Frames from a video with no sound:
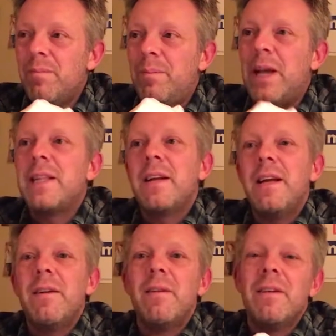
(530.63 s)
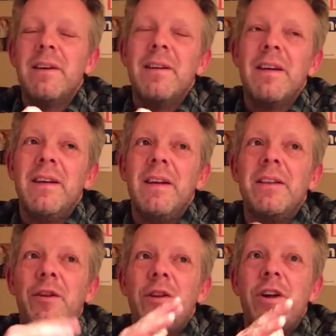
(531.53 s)
Basically,
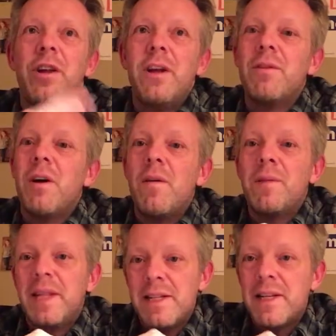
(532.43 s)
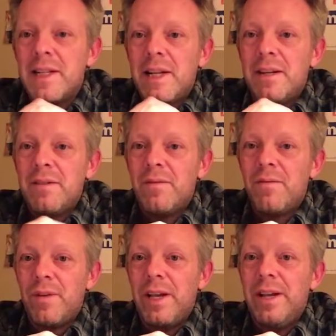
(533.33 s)
and the judge held off sentencing
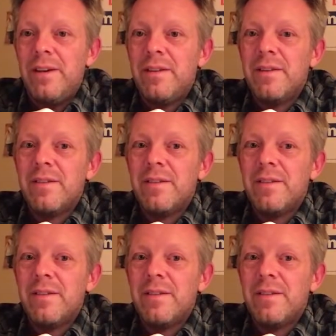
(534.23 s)
Flynn,